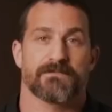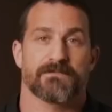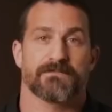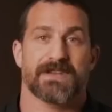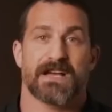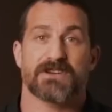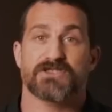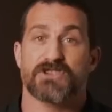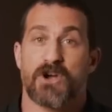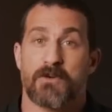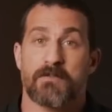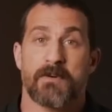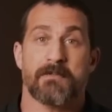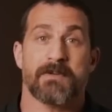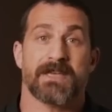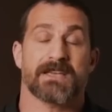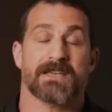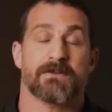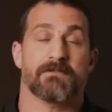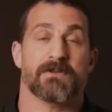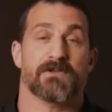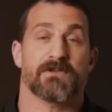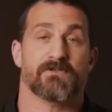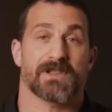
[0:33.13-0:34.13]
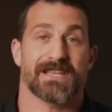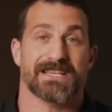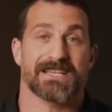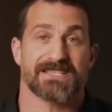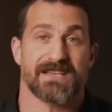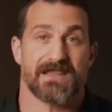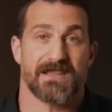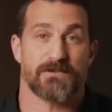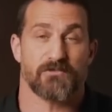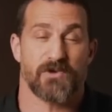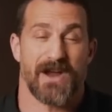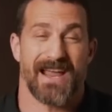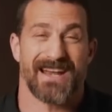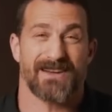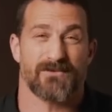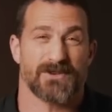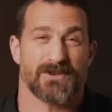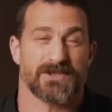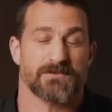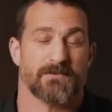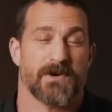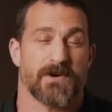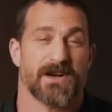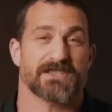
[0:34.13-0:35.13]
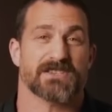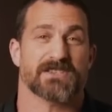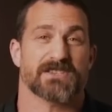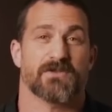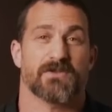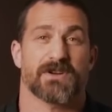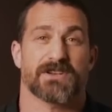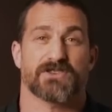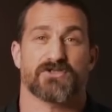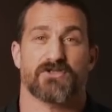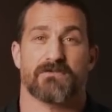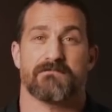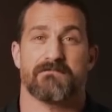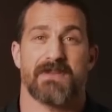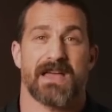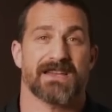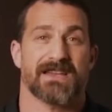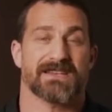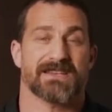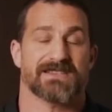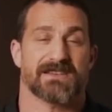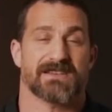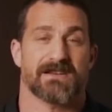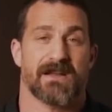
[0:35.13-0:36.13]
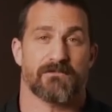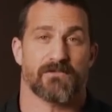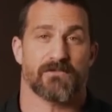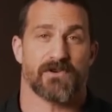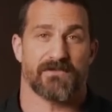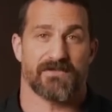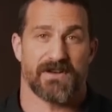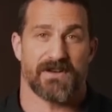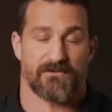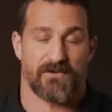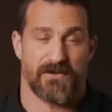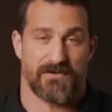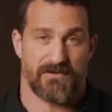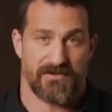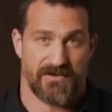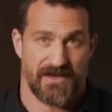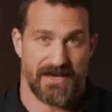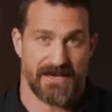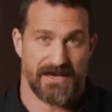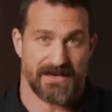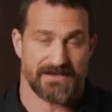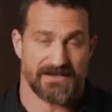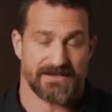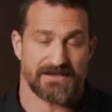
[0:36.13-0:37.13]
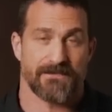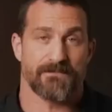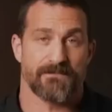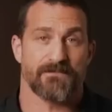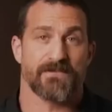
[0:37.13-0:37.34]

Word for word: Now, dopamine can be released in the brain in response to a tremendous number of different things.